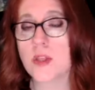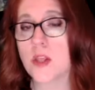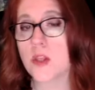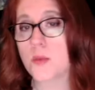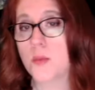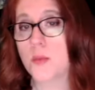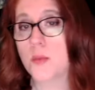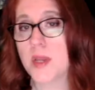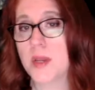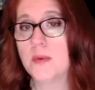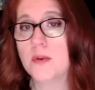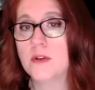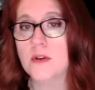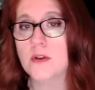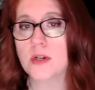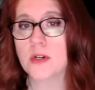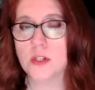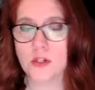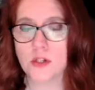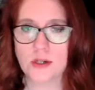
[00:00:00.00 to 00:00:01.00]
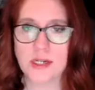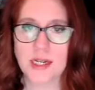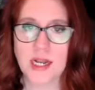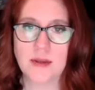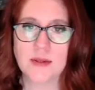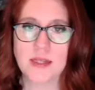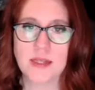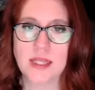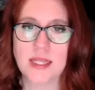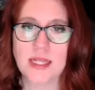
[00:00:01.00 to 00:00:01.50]
with other people during certain
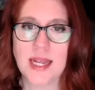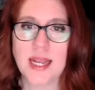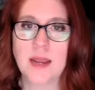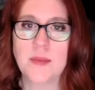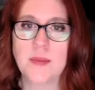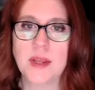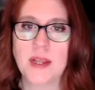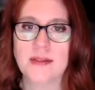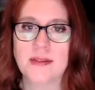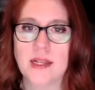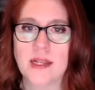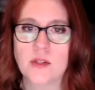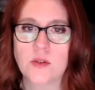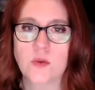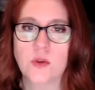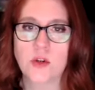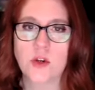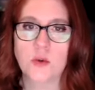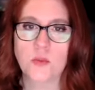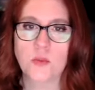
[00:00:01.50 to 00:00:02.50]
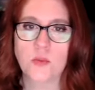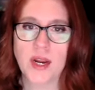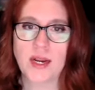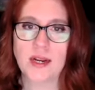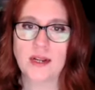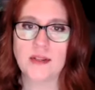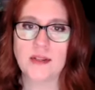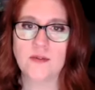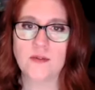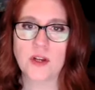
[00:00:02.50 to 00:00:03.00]
times of the day because that's when your
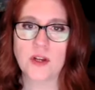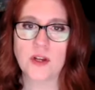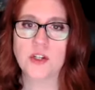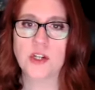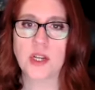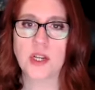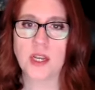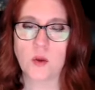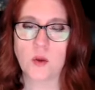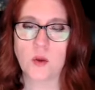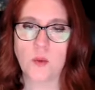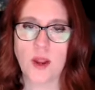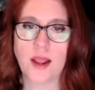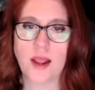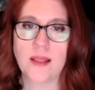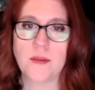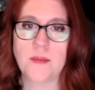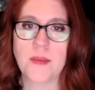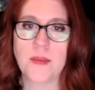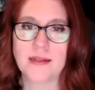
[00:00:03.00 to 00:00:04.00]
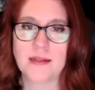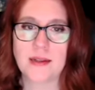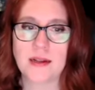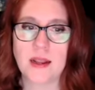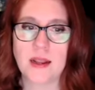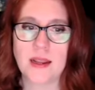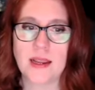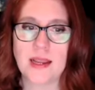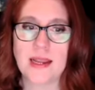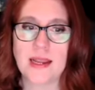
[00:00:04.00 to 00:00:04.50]
brain is functioning in a way that makes it
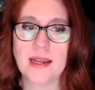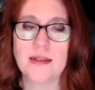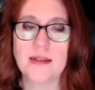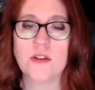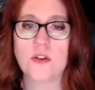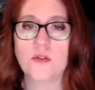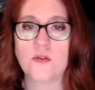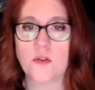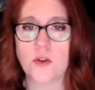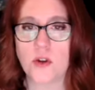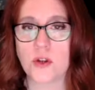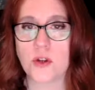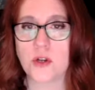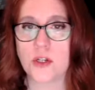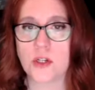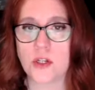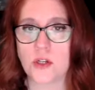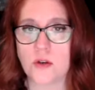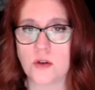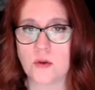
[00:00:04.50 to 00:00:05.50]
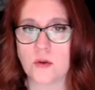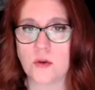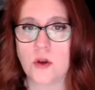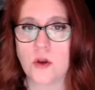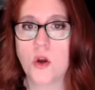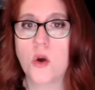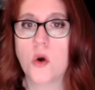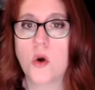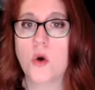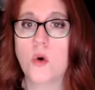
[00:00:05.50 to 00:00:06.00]
easier for you to do.
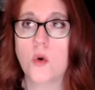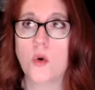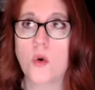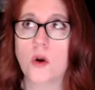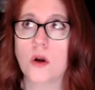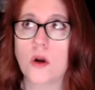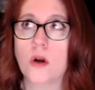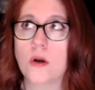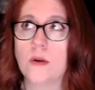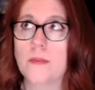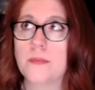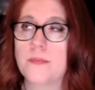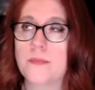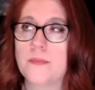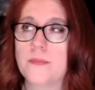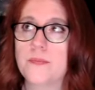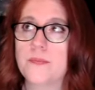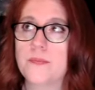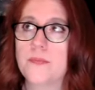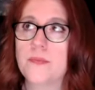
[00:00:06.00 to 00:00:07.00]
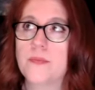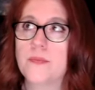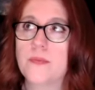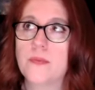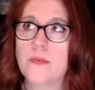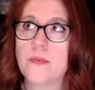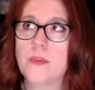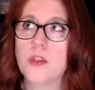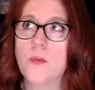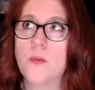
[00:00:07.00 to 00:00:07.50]
Or
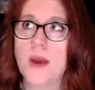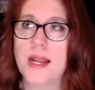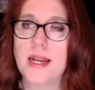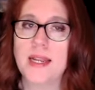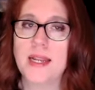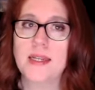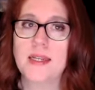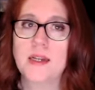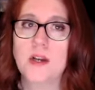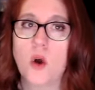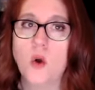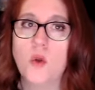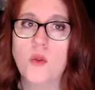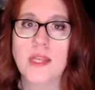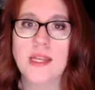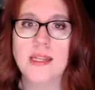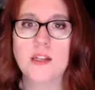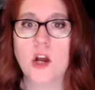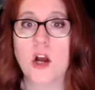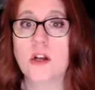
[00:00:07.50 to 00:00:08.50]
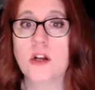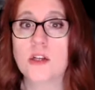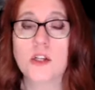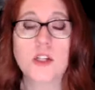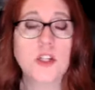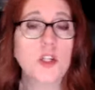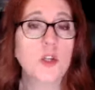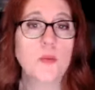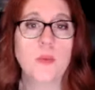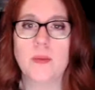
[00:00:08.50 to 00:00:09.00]
you might need to only talk to
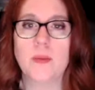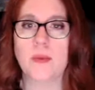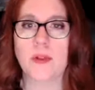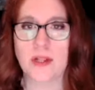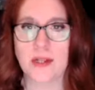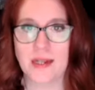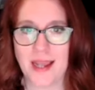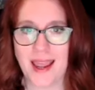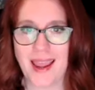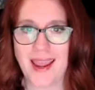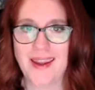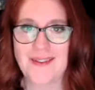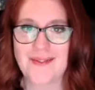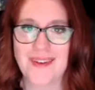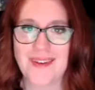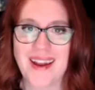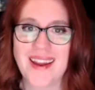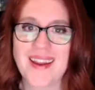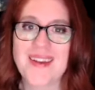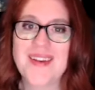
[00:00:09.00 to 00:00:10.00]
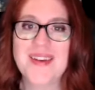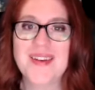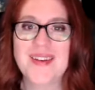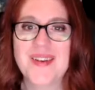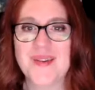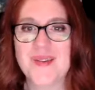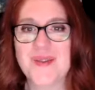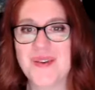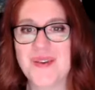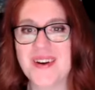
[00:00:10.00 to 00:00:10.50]
two people a day, right?
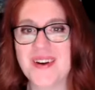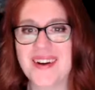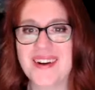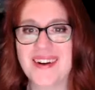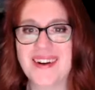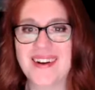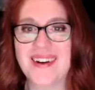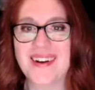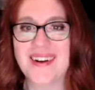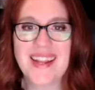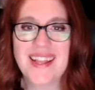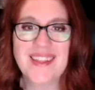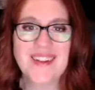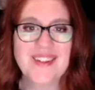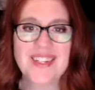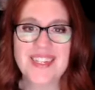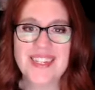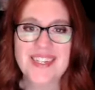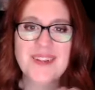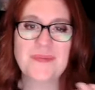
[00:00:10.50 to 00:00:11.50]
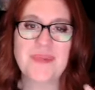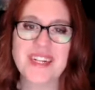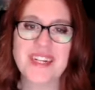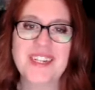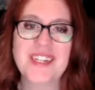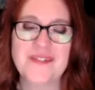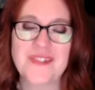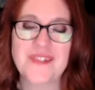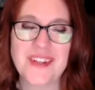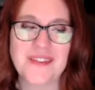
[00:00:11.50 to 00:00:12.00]
Or there's just a
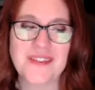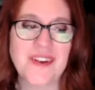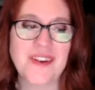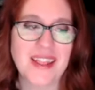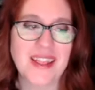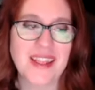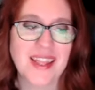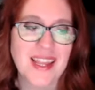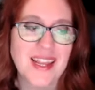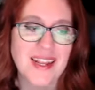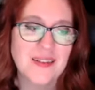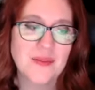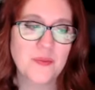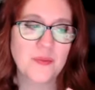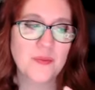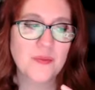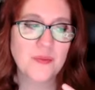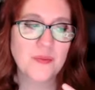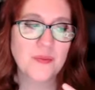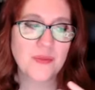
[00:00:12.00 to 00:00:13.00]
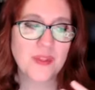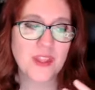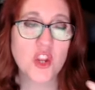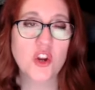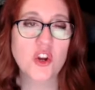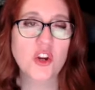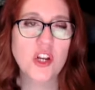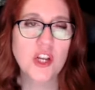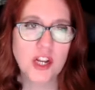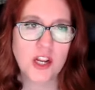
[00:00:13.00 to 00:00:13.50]
bunch of different things that
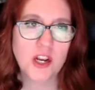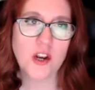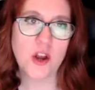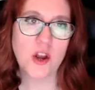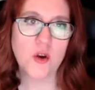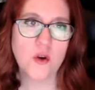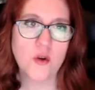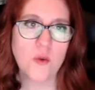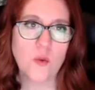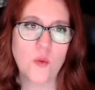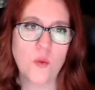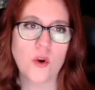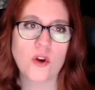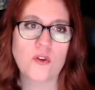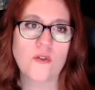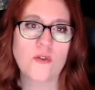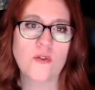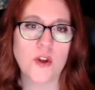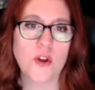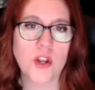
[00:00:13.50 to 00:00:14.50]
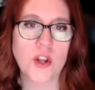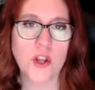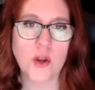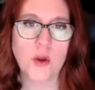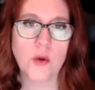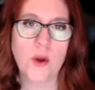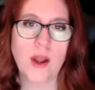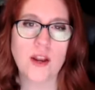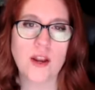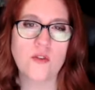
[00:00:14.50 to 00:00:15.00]
you're going to know work for
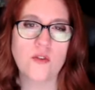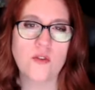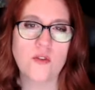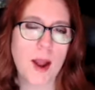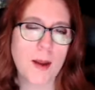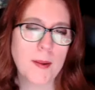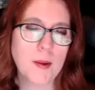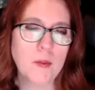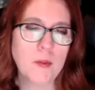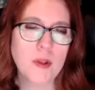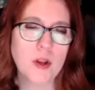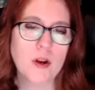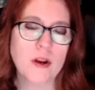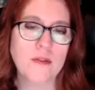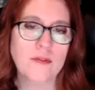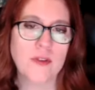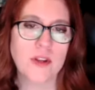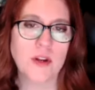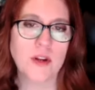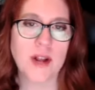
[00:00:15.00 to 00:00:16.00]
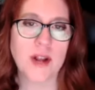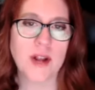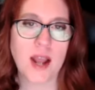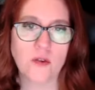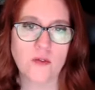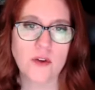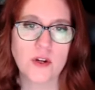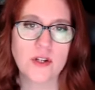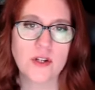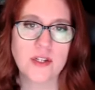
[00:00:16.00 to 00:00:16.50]
you and you've probably already figured
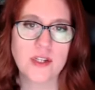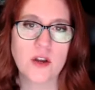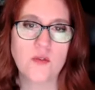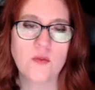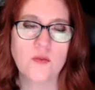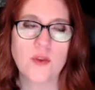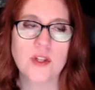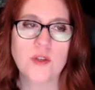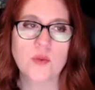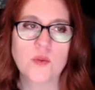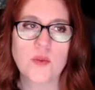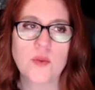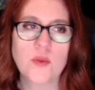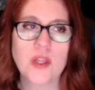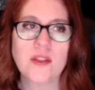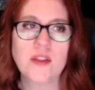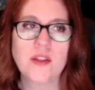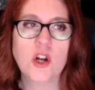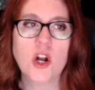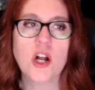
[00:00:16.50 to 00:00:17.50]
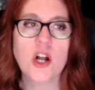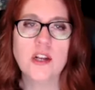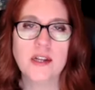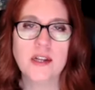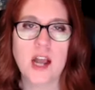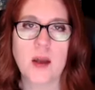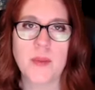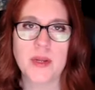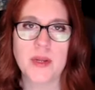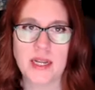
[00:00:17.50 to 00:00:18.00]
out for yourself. It's they're called
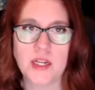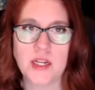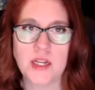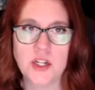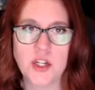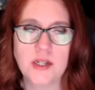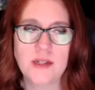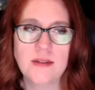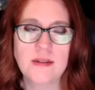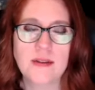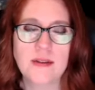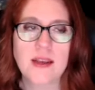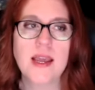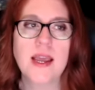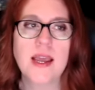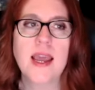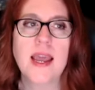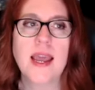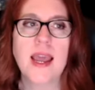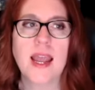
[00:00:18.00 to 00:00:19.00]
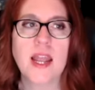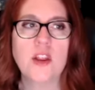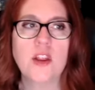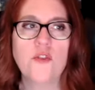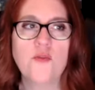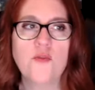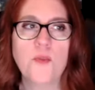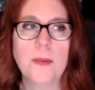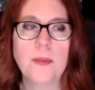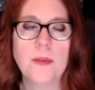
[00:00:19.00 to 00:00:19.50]
accommodations and
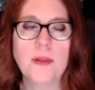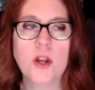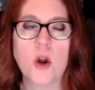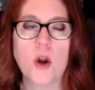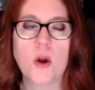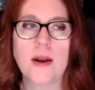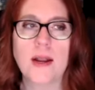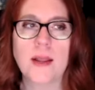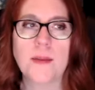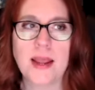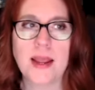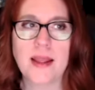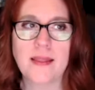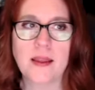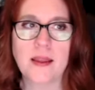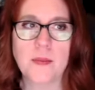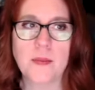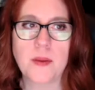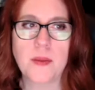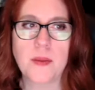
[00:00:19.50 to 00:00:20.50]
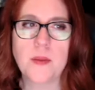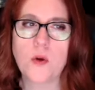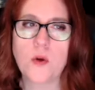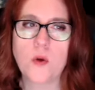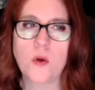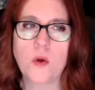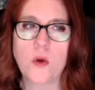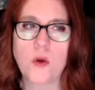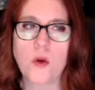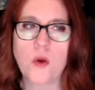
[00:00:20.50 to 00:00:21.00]
you've probably already made them and
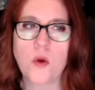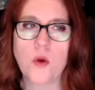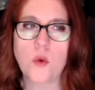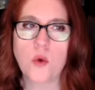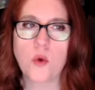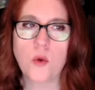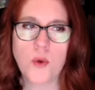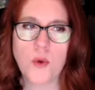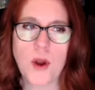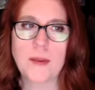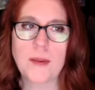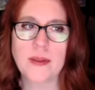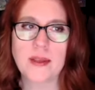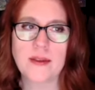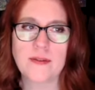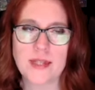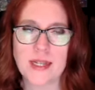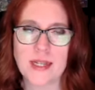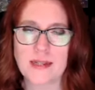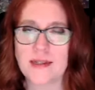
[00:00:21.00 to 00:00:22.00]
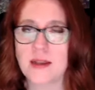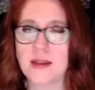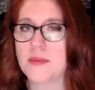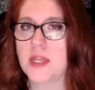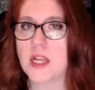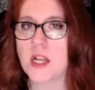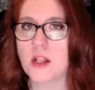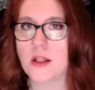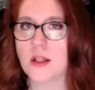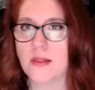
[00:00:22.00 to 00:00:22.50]
people will probably have said
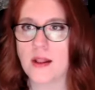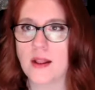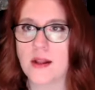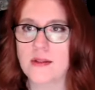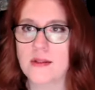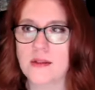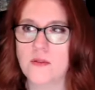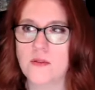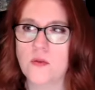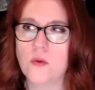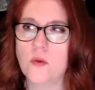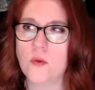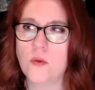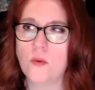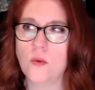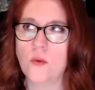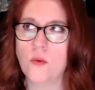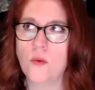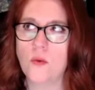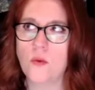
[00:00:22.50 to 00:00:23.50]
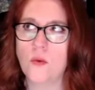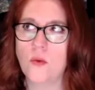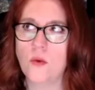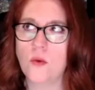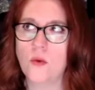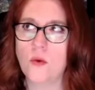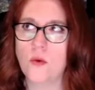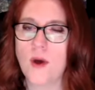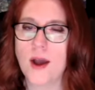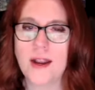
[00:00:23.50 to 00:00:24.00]
something along the lines of, "Well,
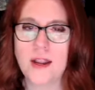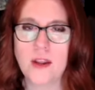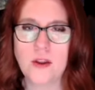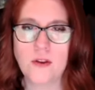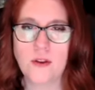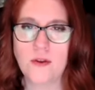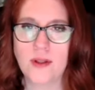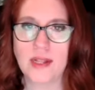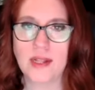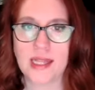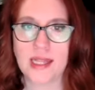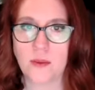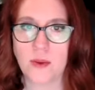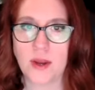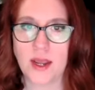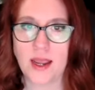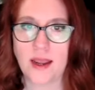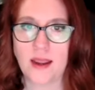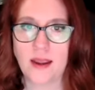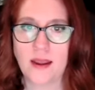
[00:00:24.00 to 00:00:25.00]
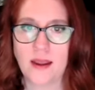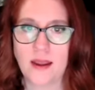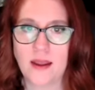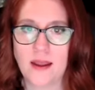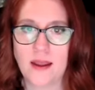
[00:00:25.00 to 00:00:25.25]
why do you do it that way?"